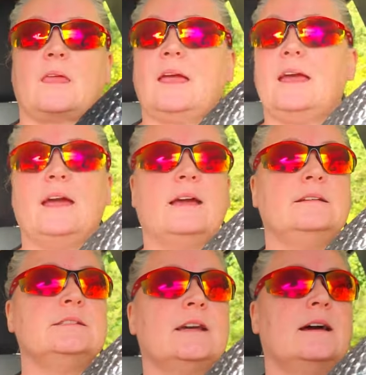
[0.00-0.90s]

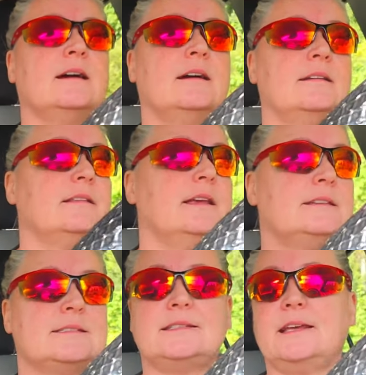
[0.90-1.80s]
and
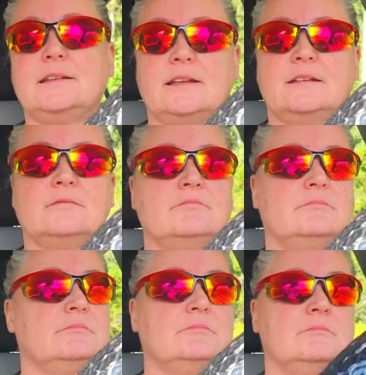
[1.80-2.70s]
sit and,
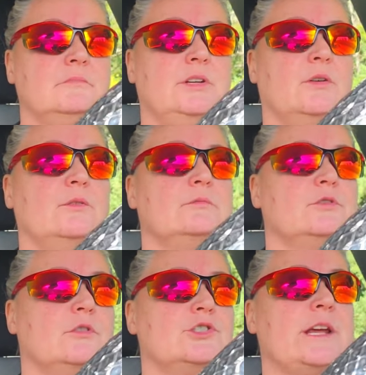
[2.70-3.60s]
you know,
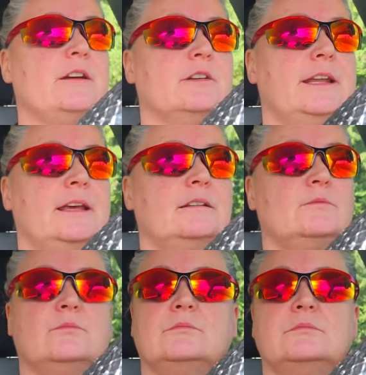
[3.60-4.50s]
crochet or knit
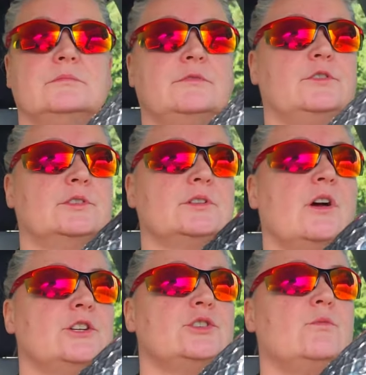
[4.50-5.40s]
for as
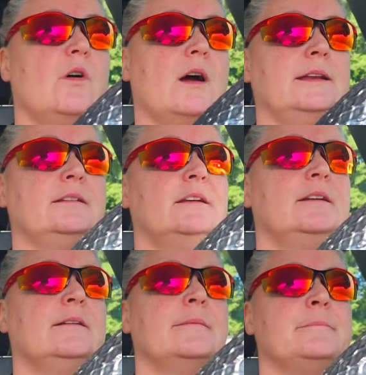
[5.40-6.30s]
long as you want.
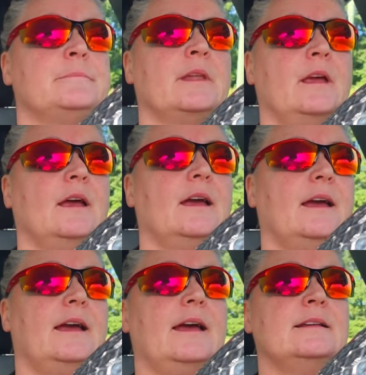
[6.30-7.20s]

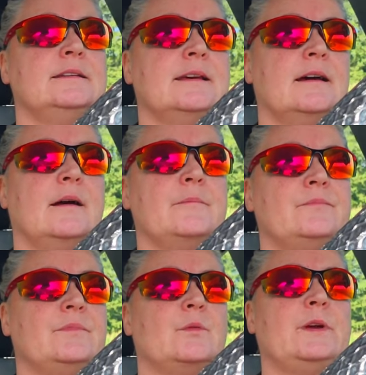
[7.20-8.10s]
And
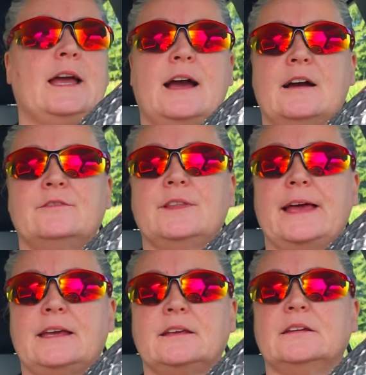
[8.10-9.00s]
we have
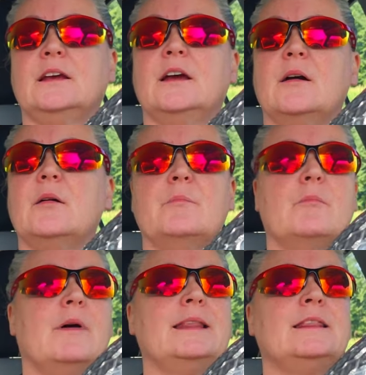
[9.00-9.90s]
like a
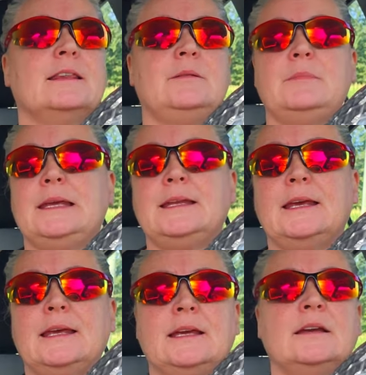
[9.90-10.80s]
monthly
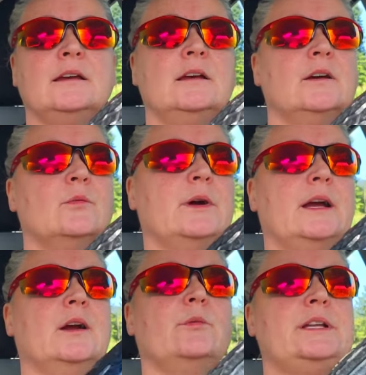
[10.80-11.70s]
meeting
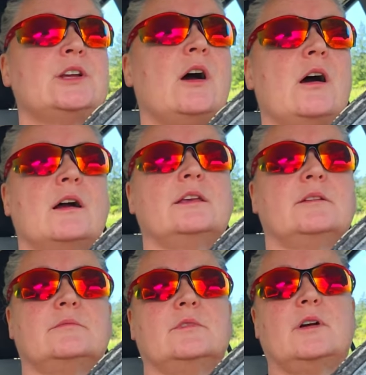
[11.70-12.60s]
where we talk
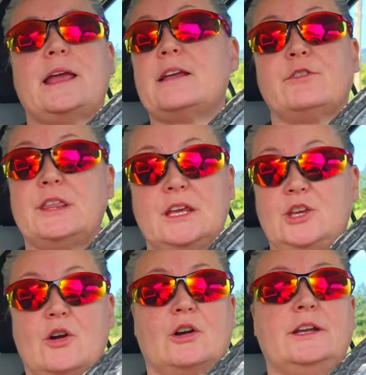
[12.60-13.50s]
everything
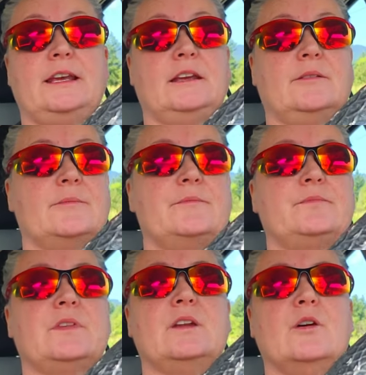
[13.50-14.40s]
yarny,
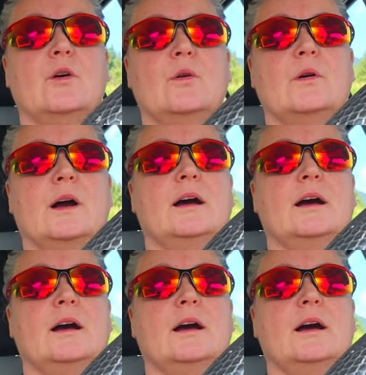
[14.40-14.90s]
you know,